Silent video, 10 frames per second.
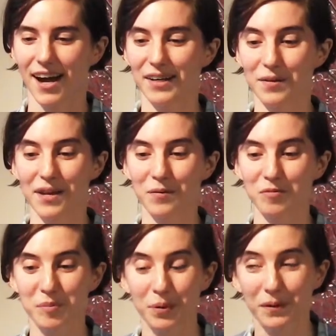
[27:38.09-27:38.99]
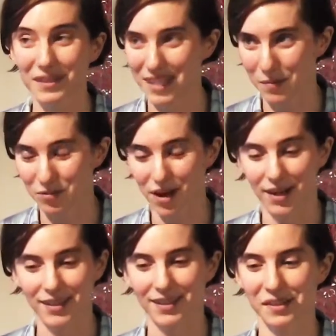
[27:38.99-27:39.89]
I know that we've been pulling Dame's
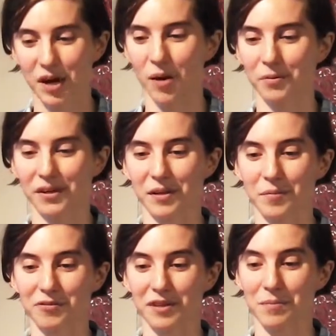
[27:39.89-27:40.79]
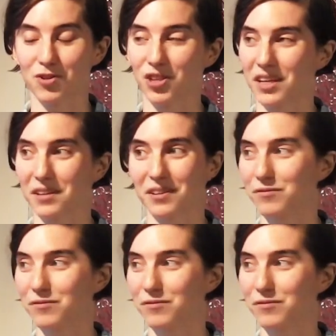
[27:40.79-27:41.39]
rocket in the Arboretum in Michigan